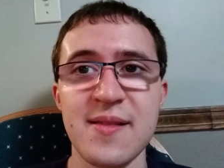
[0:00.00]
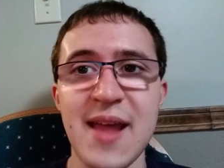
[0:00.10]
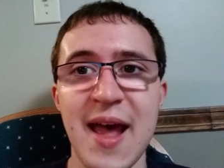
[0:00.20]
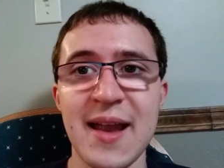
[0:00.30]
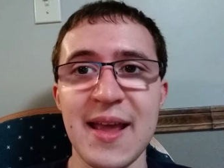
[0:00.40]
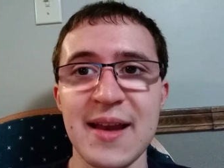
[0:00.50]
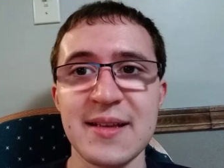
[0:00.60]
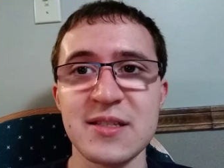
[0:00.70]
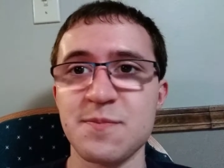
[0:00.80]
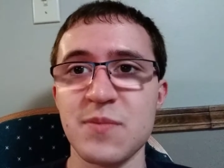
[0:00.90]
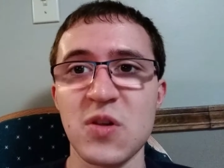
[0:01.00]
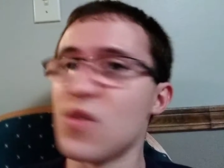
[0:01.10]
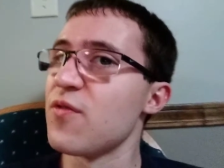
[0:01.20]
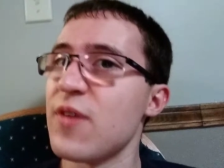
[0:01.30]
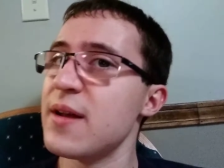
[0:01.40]
dad and his
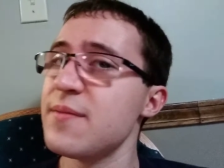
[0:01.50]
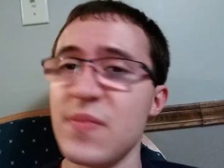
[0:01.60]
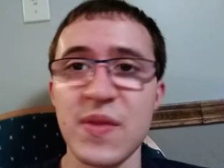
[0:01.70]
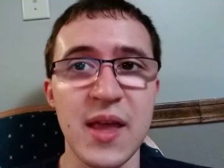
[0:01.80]
girlfriend,